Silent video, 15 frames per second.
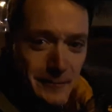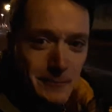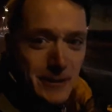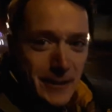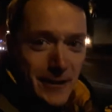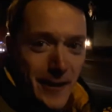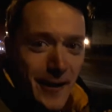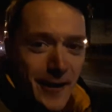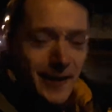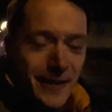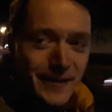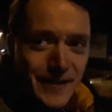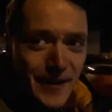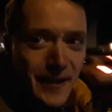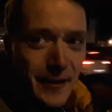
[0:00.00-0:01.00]

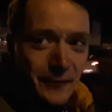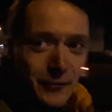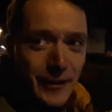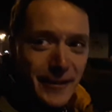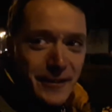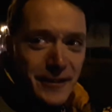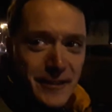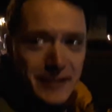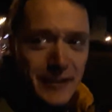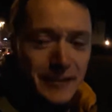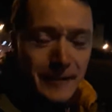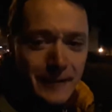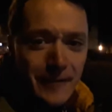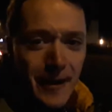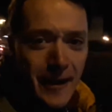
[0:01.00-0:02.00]
Because I raided
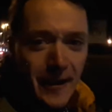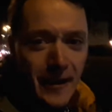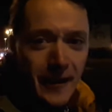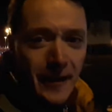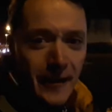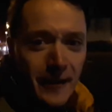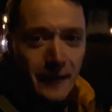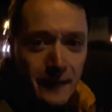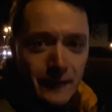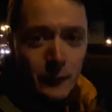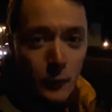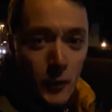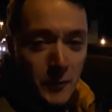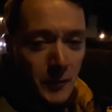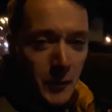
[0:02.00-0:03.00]
the
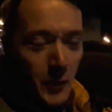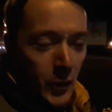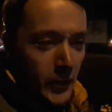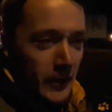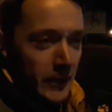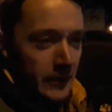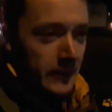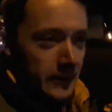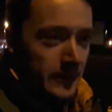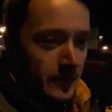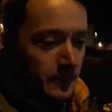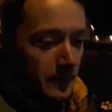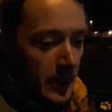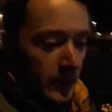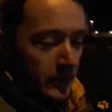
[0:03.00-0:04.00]
War Memorial
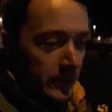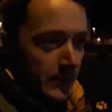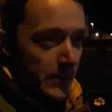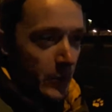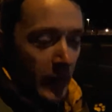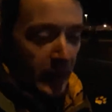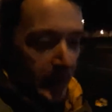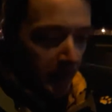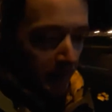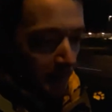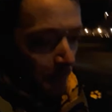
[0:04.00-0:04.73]
in Marion Square